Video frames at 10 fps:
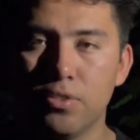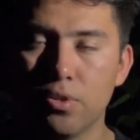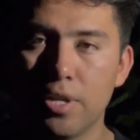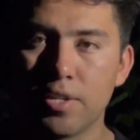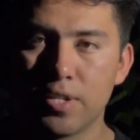So
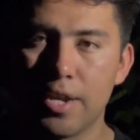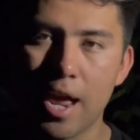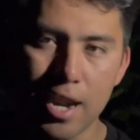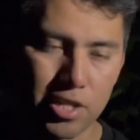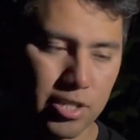you guys can
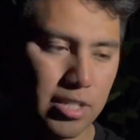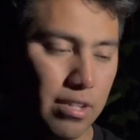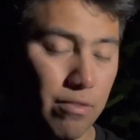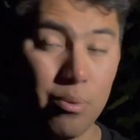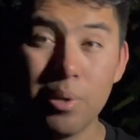actually,
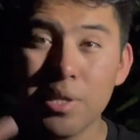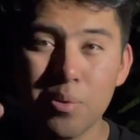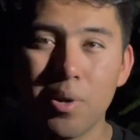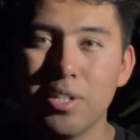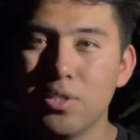if you really
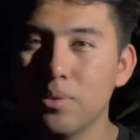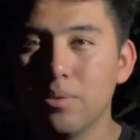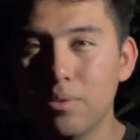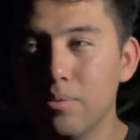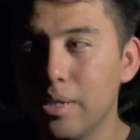wanted to,
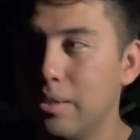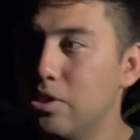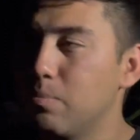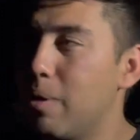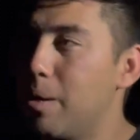you can
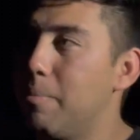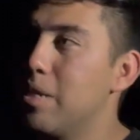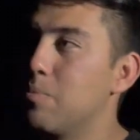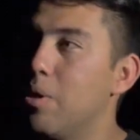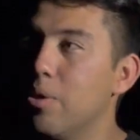just buy a
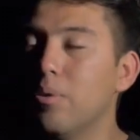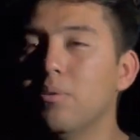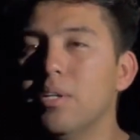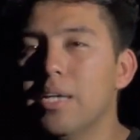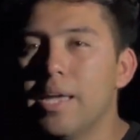base model
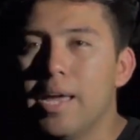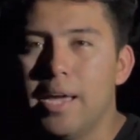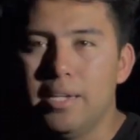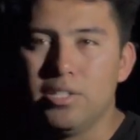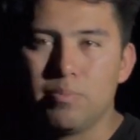
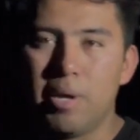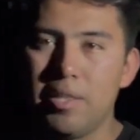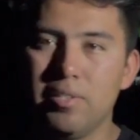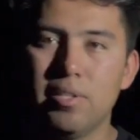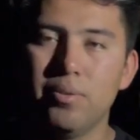and just buy
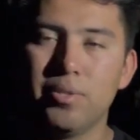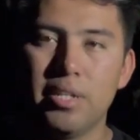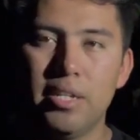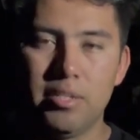these little things.